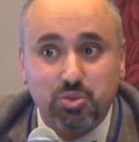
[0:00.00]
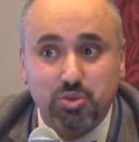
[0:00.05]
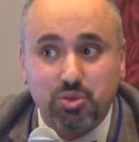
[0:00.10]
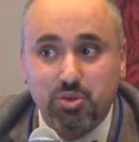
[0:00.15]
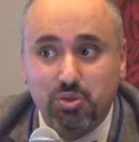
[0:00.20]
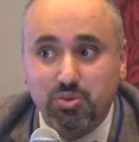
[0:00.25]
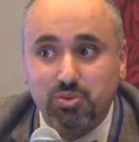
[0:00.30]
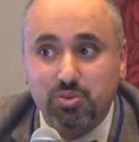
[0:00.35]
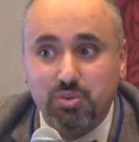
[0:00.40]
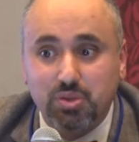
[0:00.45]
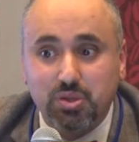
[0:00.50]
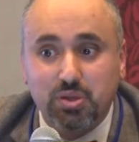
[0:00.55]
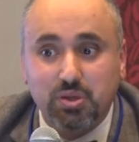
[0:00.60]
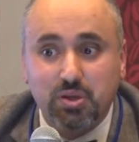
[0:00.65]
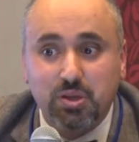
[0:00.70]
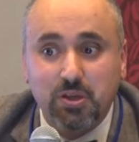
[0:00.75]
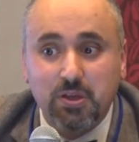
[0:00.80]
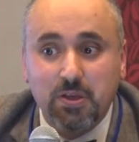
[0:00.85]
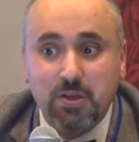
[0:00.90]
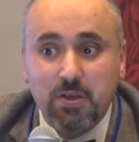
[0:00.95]
You
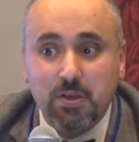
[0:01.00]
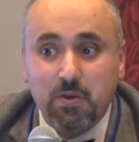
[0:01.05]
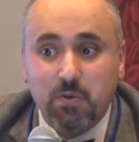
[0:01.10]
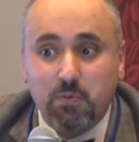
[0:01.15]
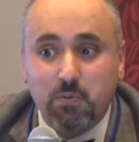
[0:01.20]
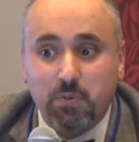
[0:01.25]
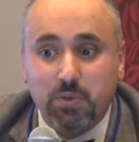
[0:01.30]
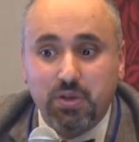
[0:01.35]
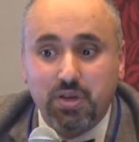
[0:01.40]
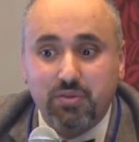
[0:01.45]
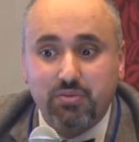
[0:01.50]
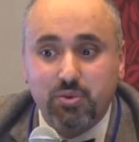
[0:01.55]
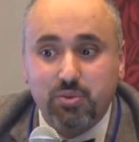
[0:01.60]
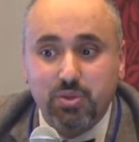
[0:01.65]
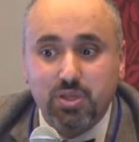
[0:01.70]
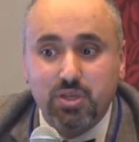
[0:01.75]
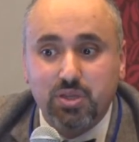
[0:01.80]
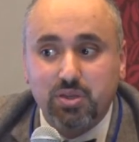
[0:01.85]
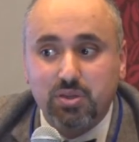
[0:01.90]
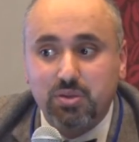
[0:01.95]
know, we never
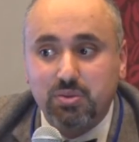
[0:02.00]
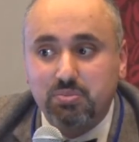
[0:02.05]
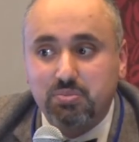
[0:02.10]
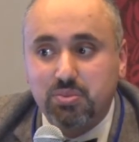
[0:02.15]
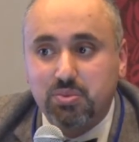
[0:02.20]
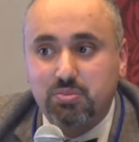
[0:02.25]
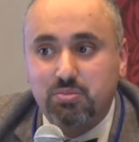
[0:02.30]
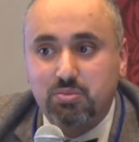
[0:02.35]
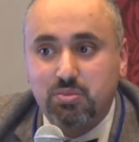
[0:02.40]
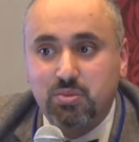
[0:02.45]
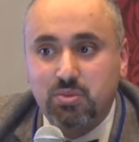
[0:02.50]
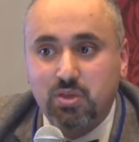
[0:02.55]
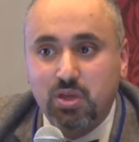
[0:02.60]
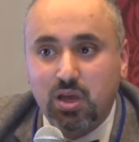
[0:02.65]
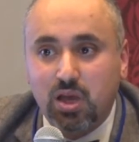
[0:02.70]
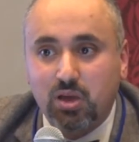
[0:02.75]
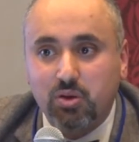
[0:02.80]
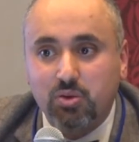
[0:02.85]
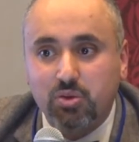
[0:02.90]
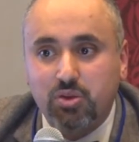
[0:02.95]
really,
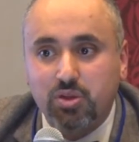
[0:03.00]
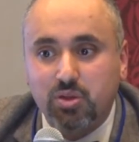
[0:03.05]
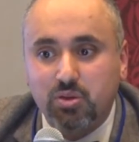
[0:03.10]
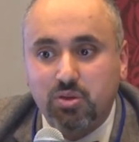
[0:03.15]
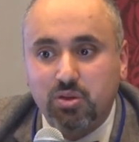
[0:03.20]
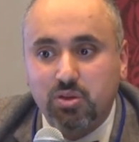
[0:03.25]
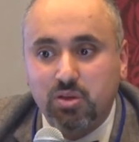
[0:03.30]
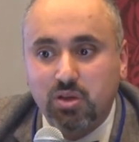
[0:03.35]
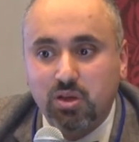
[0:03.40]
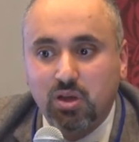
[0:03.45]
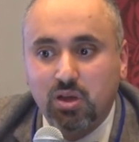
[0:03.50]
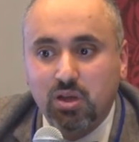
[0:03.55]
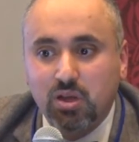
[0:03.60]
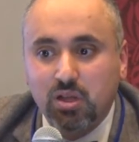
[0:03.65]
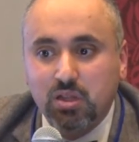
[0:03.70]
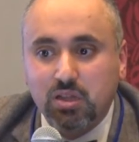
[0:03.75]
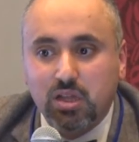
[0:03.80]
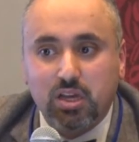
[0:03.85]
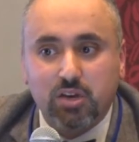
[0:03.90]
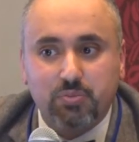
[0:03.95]
I don't think
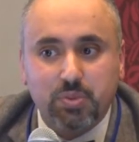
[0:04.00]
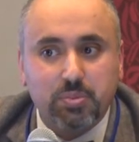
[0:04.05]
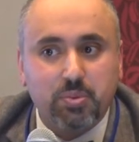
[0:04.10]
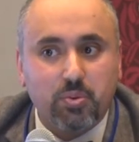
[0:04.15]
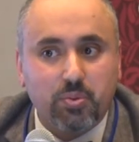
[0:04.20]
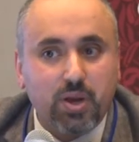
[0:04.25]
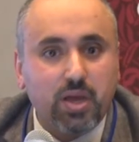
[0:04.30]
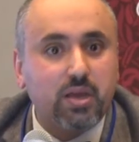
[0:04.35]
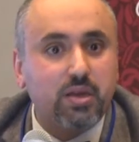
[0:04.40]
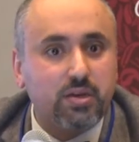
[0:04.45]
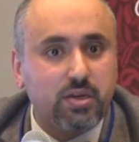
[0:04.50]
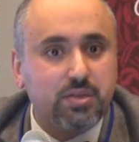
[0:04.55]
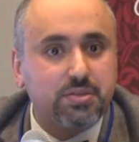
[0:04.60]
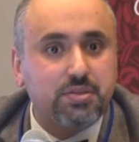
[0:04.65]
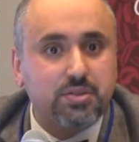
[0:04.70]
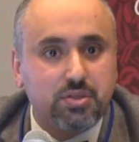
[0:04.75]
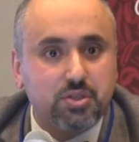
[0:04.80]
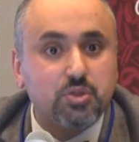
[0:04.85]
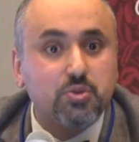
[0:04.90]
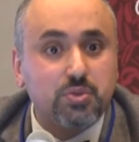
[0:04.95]
a lot of people recognize
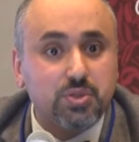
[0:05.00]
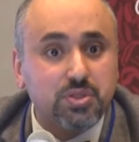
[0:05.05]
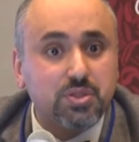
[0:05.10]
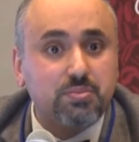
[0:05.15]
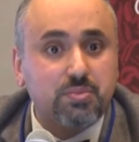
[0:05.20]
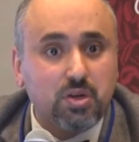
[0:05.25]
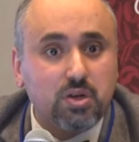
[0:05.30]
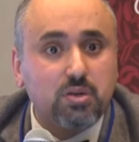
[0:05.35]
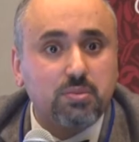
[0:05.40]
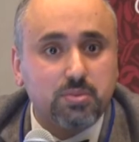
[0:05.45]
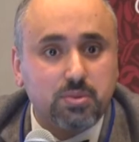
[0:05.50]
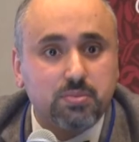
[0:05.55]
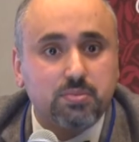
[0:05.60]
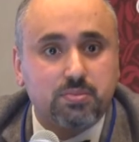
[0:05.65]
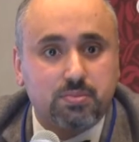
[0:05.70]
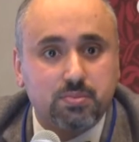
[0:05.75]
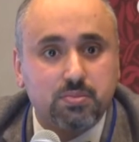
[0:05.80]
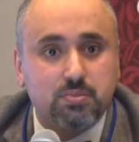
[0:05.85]
that this was the problem.